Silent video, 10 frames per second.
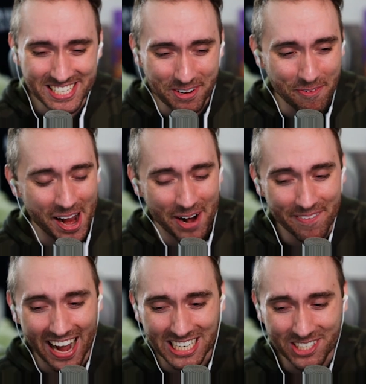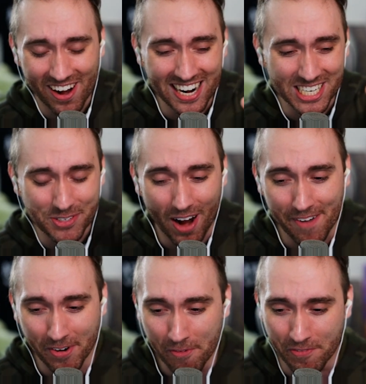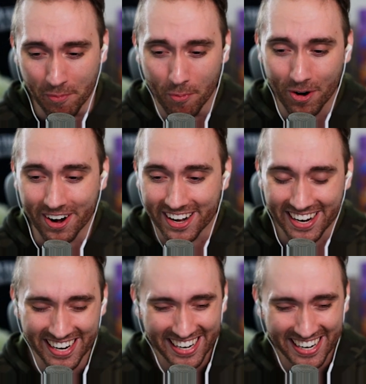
just a random guy trying to drive home from work.